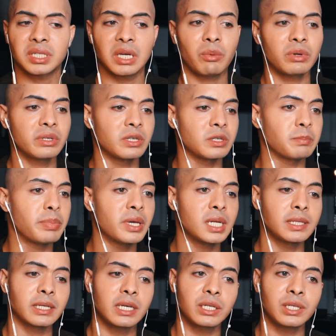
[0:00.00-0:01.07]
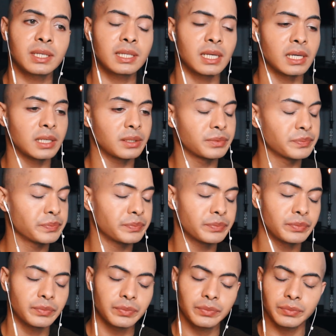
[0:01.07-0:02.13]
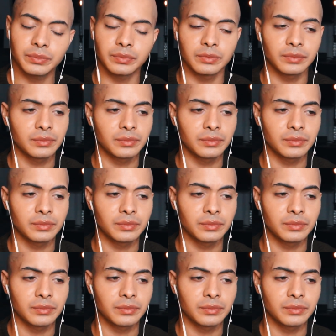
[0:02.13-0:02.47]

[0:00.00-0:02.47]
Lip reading: Bitch, I would've just peed on the kitchen sink. Mm-mm.